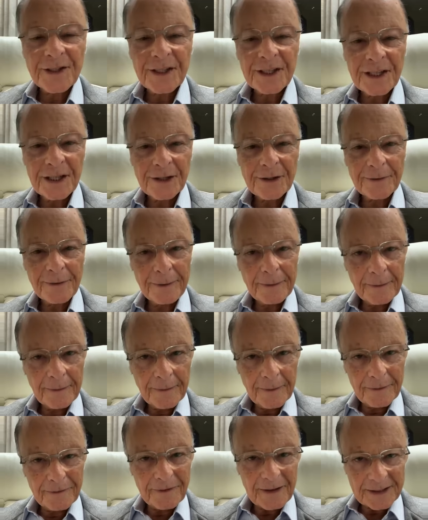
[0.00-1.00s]
So
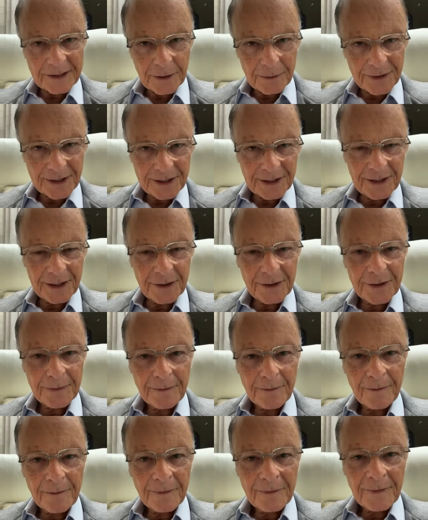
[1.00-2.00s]
I'll do the following.
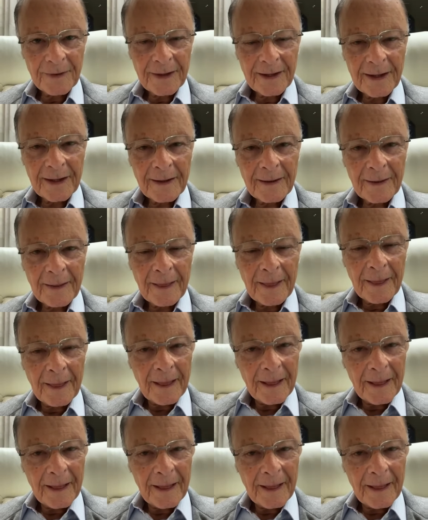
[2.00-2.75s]
Let's do the following.